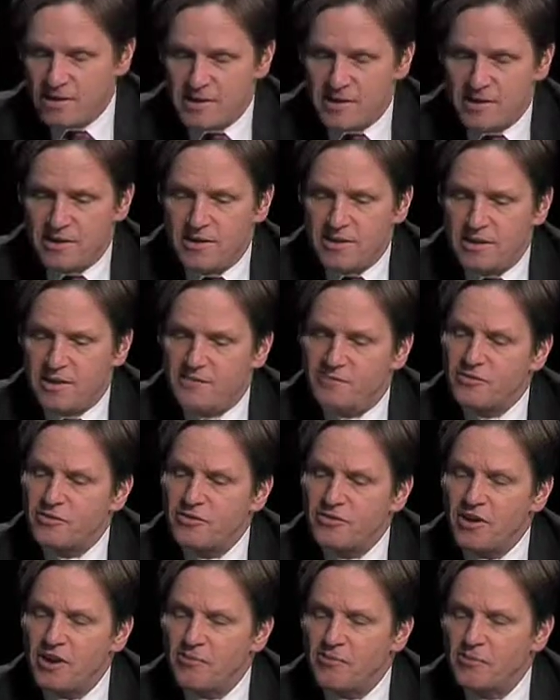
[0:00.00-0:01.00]
And for
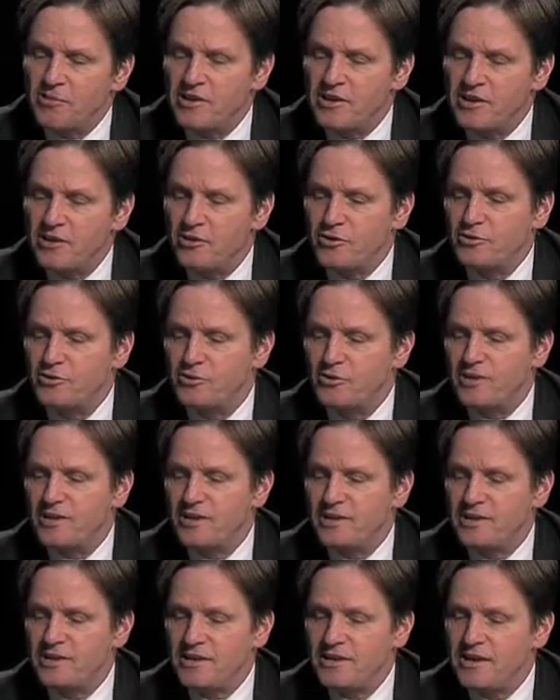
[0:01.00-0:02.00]
several years,
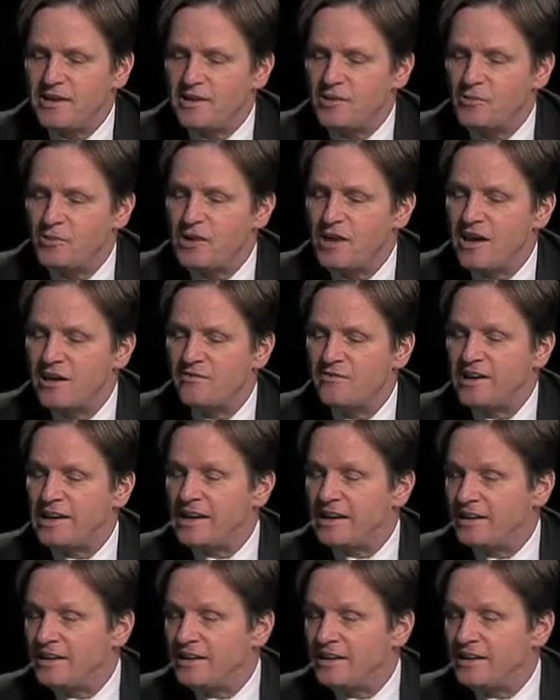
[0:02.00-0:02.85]
we would have